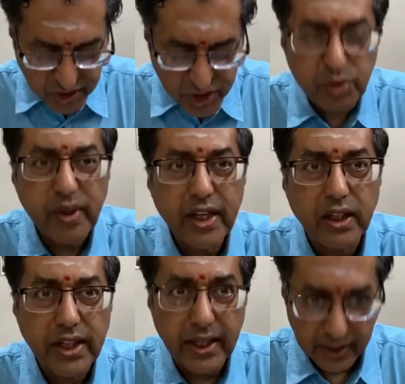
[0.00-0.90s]
meant to be
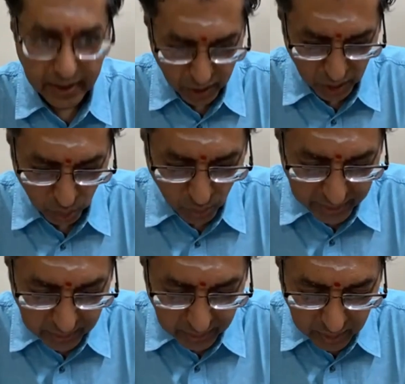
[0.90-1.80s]
a day
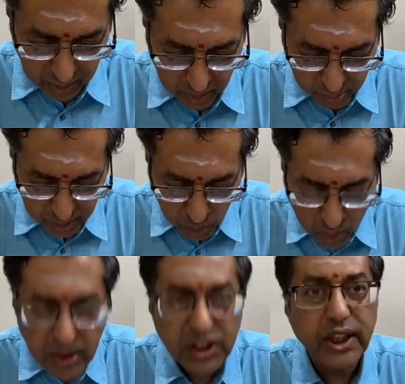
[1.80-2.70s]
when
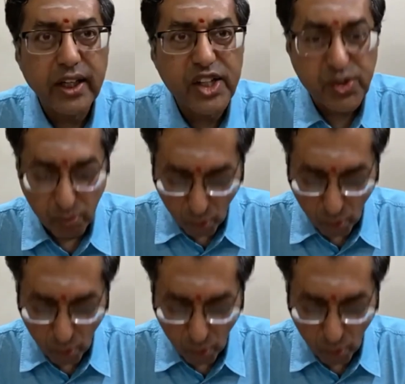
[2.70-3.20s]
Bhagavan shed his